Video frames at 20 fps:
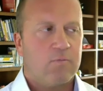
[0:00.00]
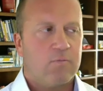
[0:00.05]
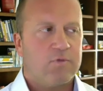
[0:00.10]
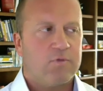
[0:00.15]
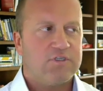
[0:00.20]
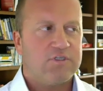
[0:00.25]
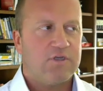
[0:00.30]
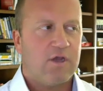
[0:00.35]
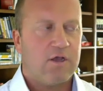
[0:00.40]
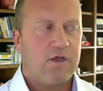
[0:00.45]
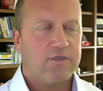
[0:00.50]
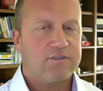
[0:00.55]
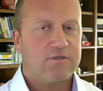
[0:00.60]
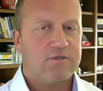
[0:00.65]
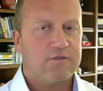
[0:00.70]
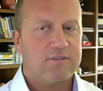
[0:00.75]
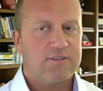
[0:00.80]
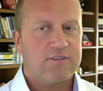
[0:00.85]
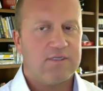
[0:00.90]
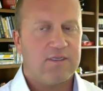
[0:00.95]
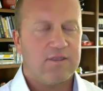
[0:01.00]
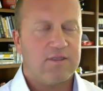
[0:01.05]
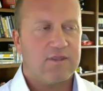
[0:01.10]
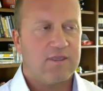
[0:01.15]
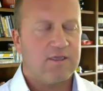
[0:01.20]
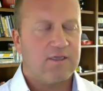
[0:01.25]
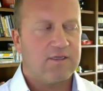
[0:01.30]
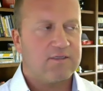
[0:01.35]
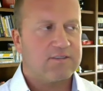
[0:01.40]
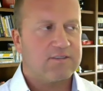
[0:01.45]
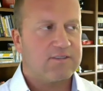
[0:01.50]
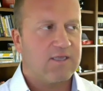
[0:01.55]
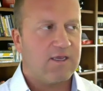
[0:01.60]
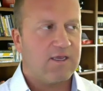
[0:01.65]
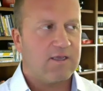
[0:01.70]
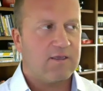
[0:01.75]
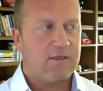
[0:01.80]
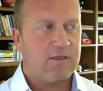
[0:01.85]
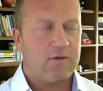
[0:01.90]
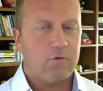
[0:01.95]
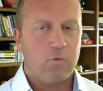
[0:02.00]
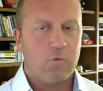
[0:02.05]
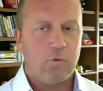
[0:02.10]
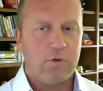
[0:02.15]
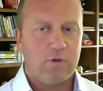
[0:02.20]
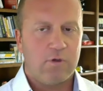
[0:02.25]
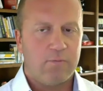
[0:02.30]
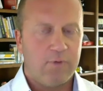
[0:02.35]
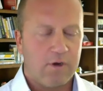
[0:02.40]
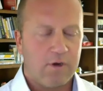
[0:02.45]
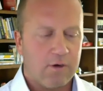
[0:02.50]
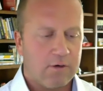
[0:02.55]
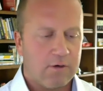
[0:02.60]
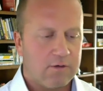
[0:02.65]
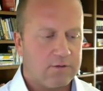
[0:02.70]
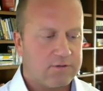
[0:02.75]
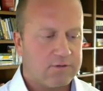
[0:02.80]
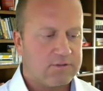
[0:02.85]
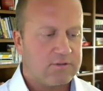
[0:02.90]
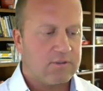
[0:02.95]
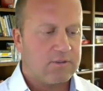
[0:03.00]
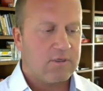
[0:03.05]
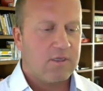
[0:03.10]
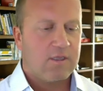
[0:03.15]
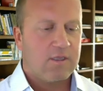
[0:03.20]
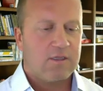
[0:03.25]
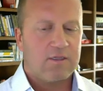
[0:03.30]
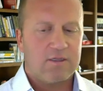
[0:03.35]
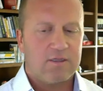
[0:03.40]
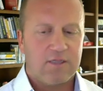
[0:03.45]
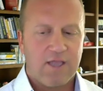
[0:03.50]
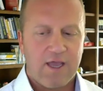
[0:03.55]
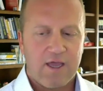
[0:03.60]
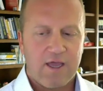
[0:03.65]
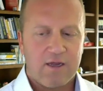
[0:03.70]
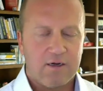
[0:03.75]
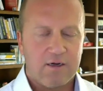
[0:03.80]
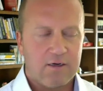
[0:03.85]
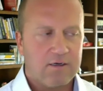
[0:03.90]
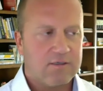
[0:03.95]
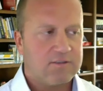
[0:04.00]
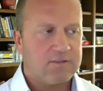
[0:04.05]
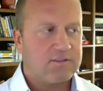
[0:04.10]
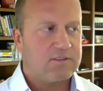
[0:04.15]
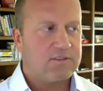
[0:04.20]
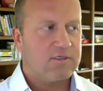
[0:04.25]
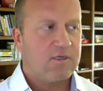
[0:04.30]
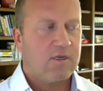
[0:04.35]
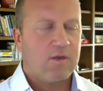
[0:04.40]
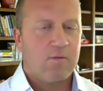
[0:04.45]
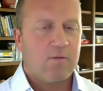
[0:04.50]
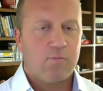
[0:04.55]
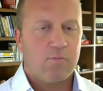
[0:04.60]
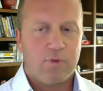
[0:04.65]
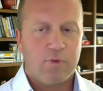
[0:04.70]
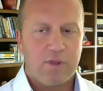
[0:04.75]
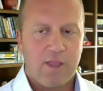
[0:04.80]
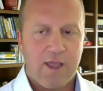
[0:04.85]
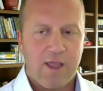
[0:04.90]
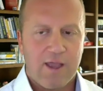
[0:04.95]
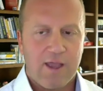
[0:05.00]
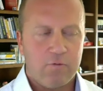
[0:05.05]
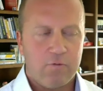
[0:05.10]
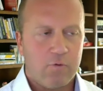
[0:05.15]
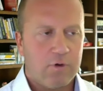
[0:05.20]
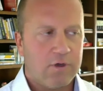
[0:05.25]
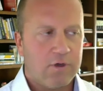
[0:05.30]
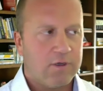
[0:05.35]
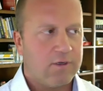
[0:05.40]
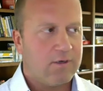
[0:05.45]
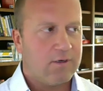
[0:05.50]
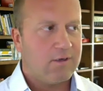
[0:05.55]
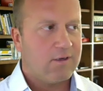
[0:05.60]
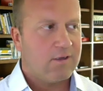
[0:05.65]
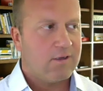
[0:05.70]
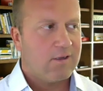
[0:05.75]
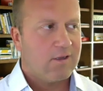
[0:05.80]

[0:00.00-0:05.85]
but you also seen things like wheelbarrows, ladders, plywood.